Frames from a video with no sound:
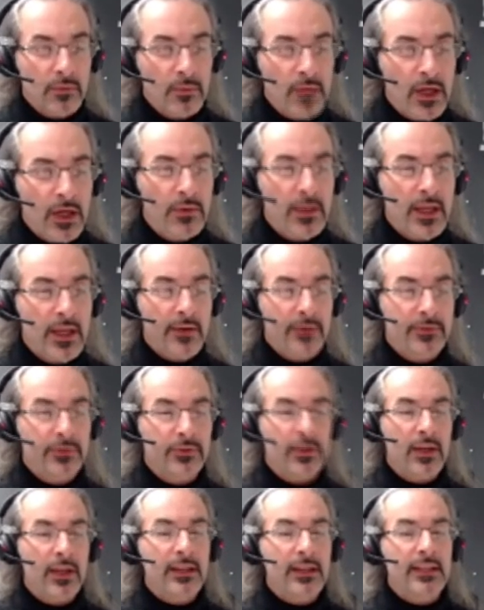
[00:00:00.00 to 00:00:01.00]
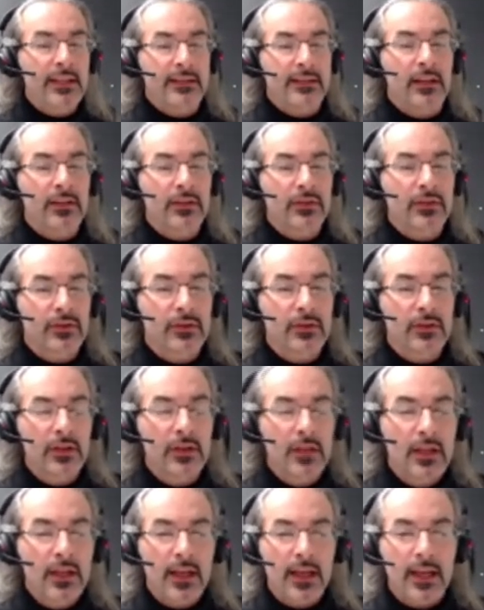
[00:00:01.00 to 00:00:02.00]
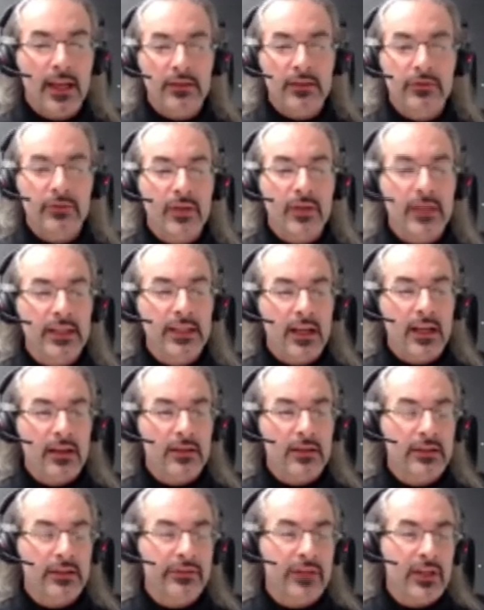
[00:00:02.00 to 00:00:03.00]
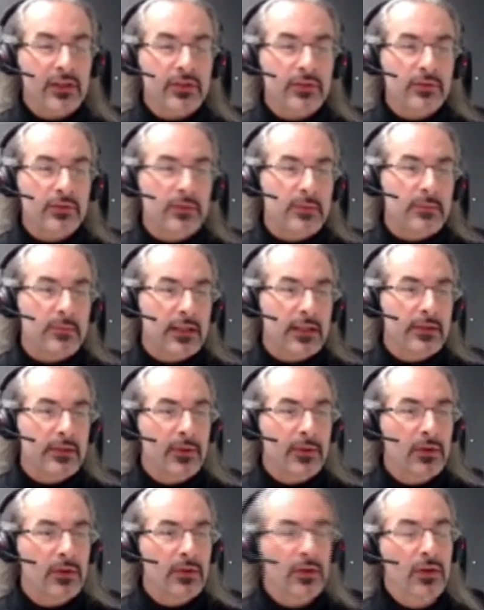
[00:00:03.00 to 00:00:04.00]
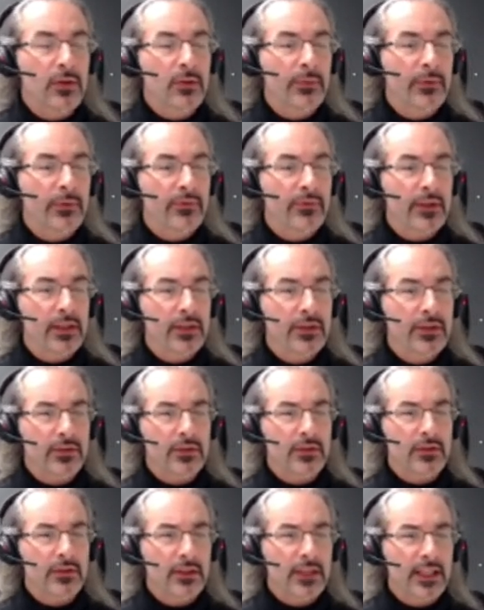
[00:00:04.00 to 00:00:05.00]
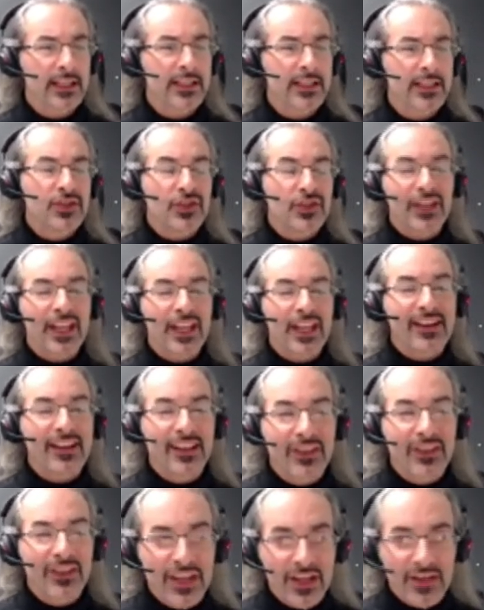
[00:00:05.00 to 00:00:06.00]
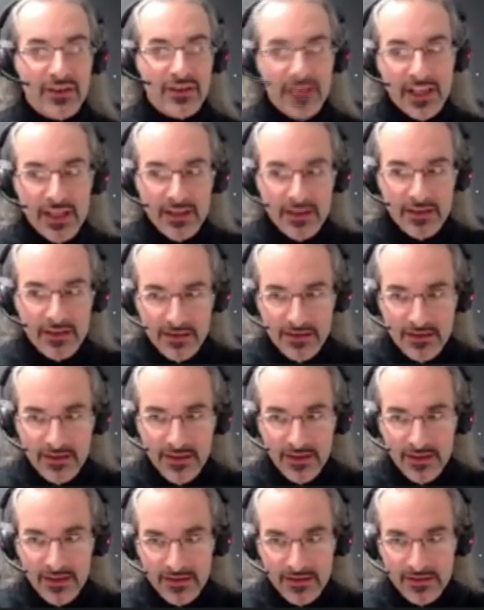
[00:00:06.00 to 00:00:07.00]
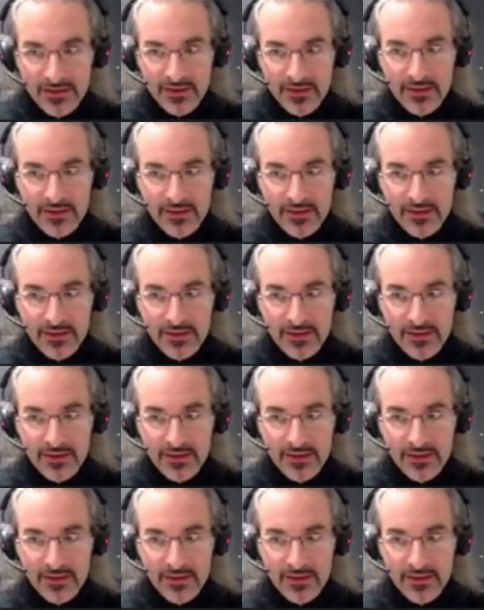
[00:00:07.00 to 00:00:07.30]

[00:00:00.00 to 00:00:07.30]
we know we have to write this action, and to write the, this action, we make the following observation. In a generic theory, and